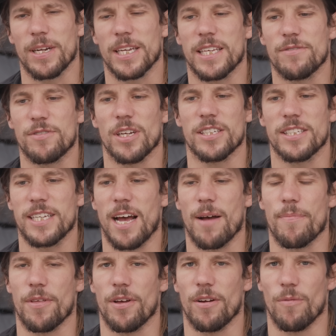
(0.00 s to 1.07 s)
but it gives it a
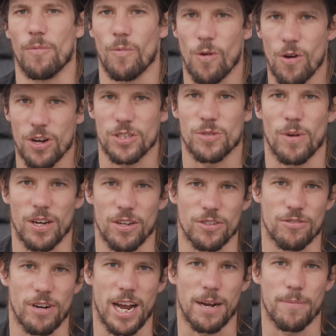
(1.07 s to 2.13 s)
setup that works well on
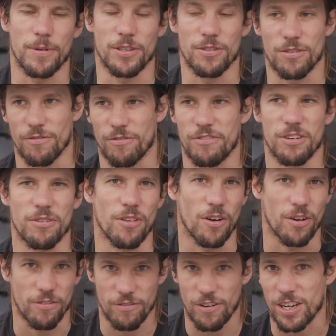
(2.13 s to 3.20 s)
track, but you can feel that
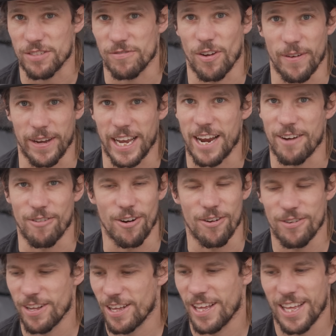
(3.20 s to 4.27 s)
on a fast flowing A
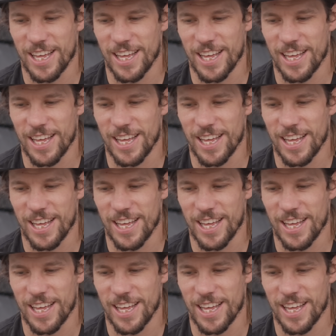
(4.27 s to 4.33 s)
road,